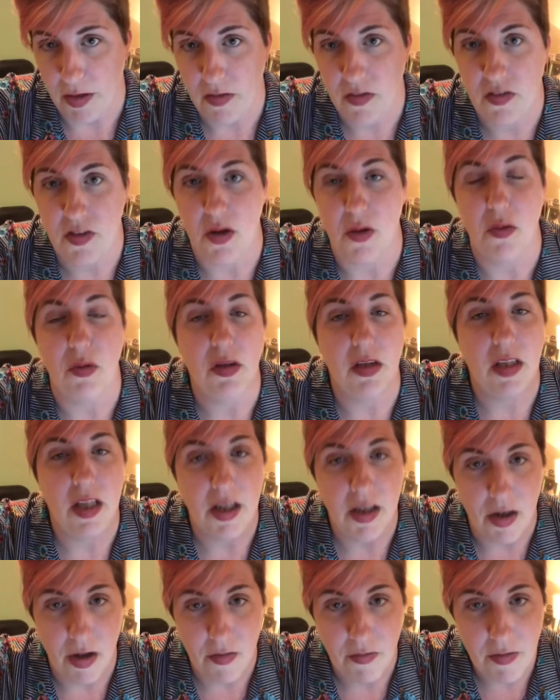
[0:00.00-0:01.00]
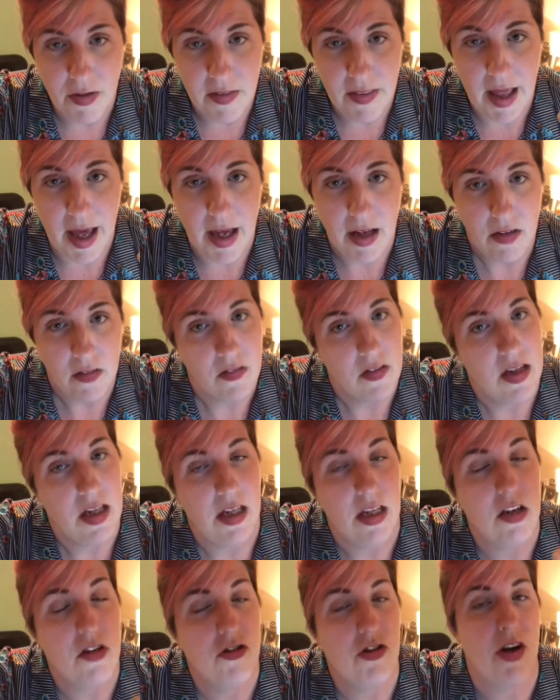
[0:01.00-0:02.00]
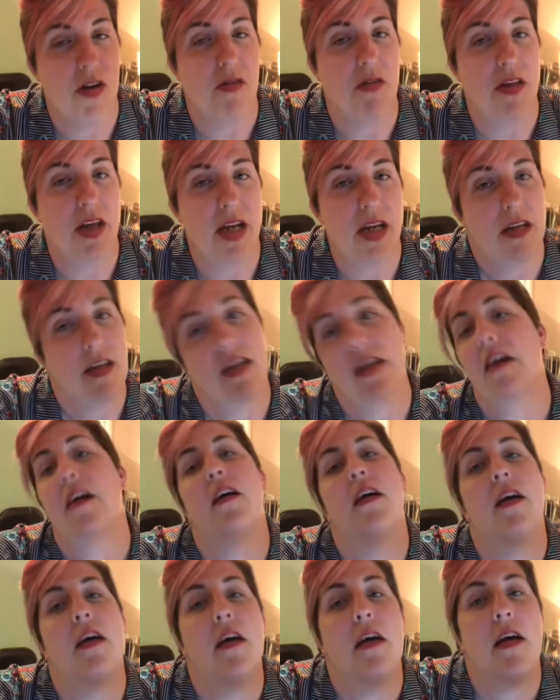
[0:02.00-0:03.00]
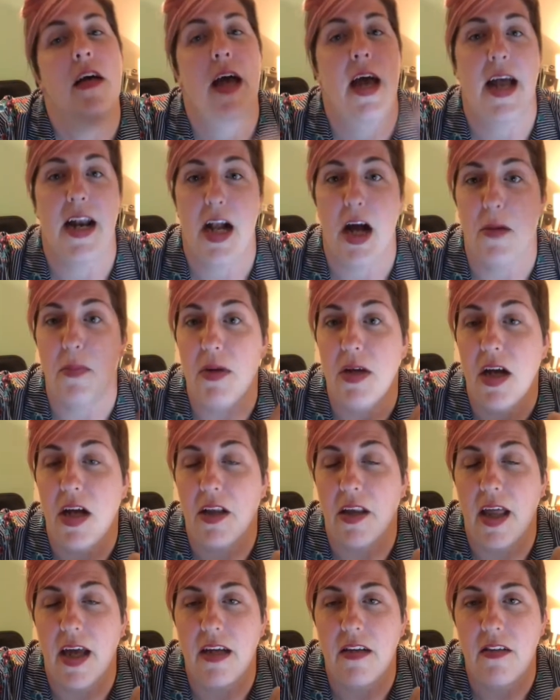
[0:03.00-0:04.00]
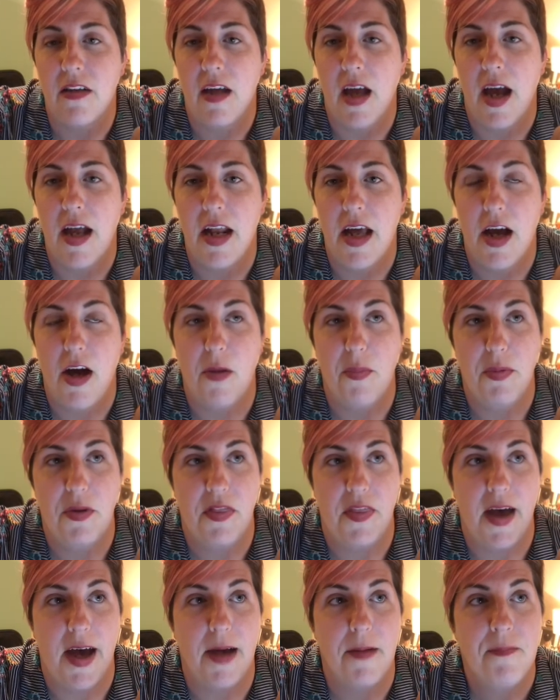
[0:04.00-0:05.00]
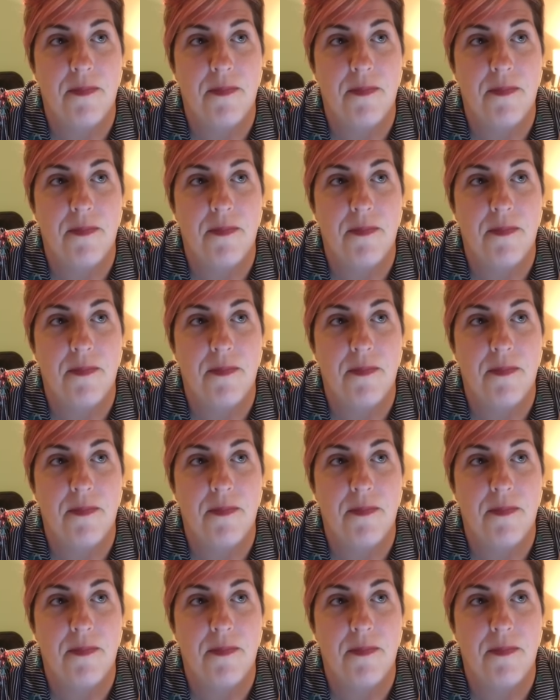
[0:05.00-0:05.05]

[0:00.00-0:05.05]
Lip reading: So look over that to get a general idea, and I'll be online to kind of help with that.